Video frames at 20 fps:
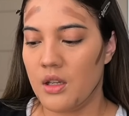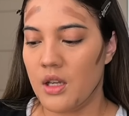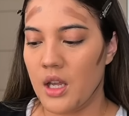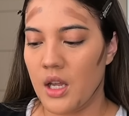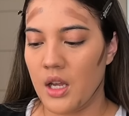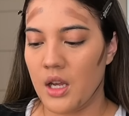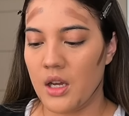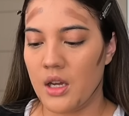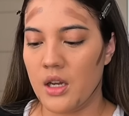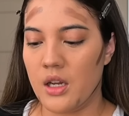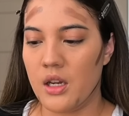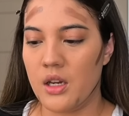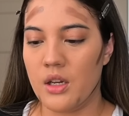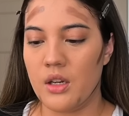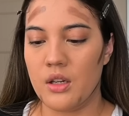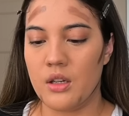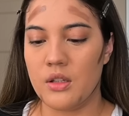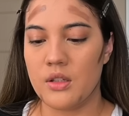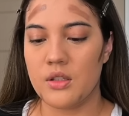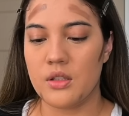
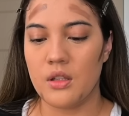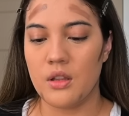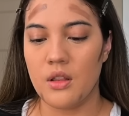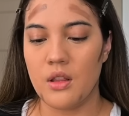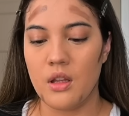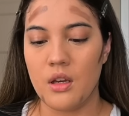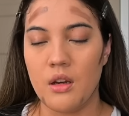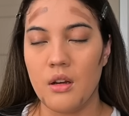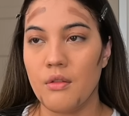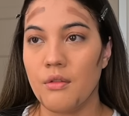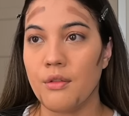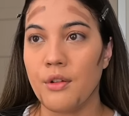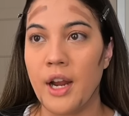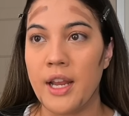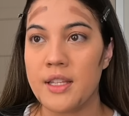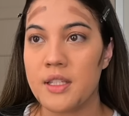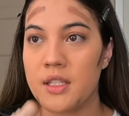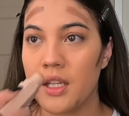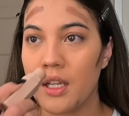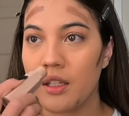And the
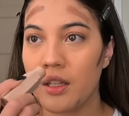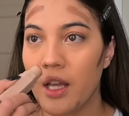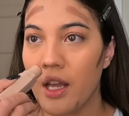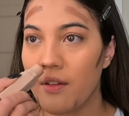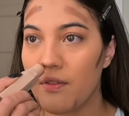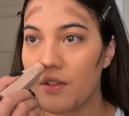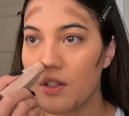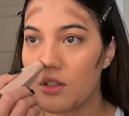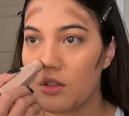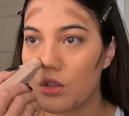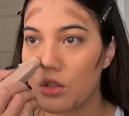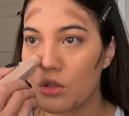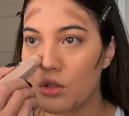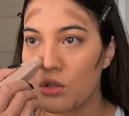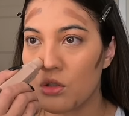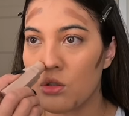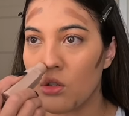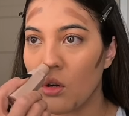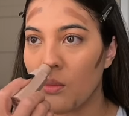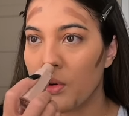renting life is
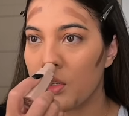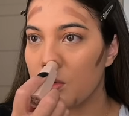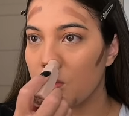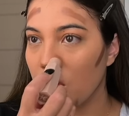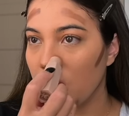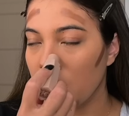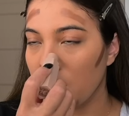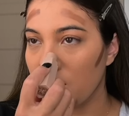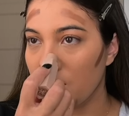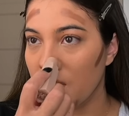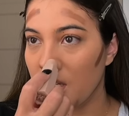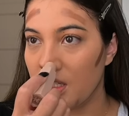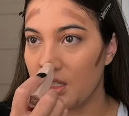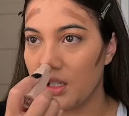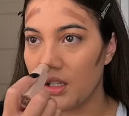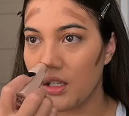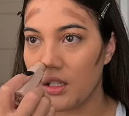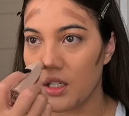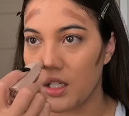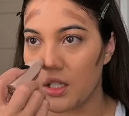just so much more
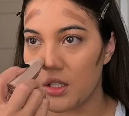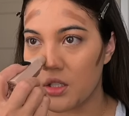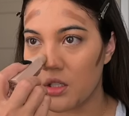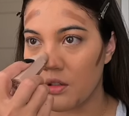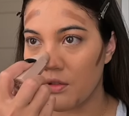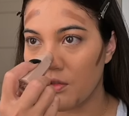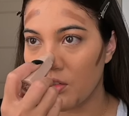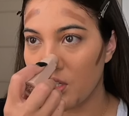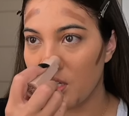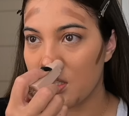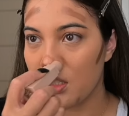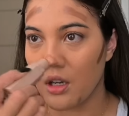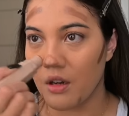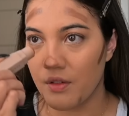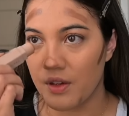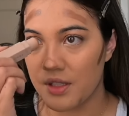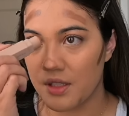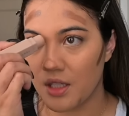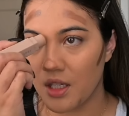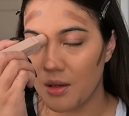convenient and easier for us.
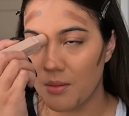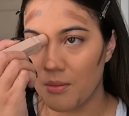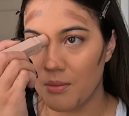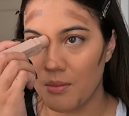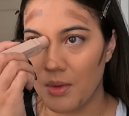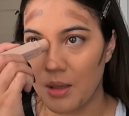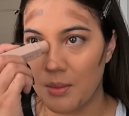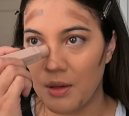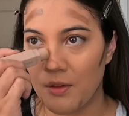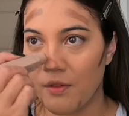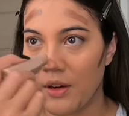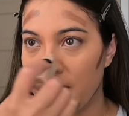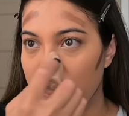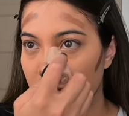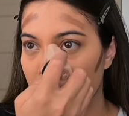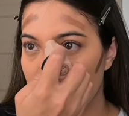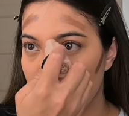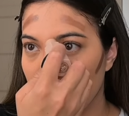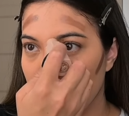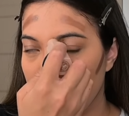Obviously, maybe
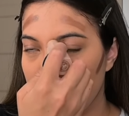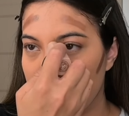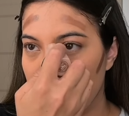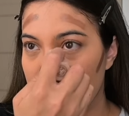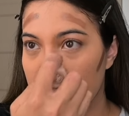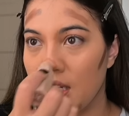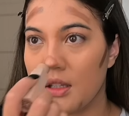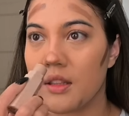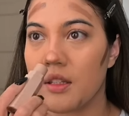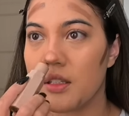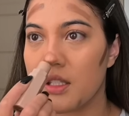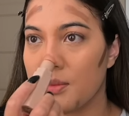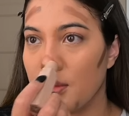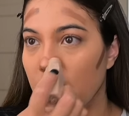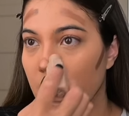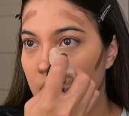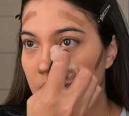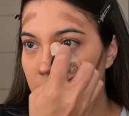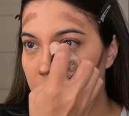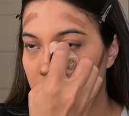financial-wise, it's not the
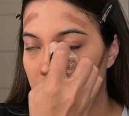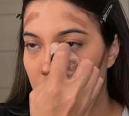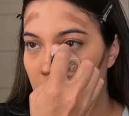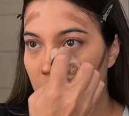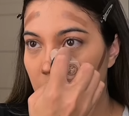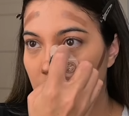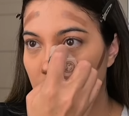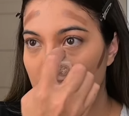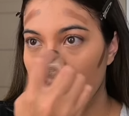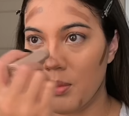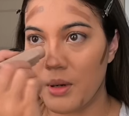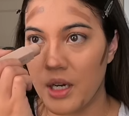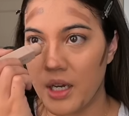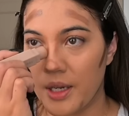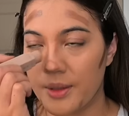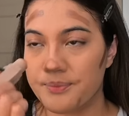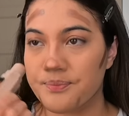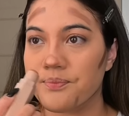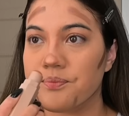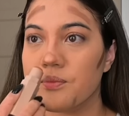smartest,
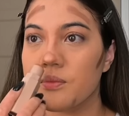but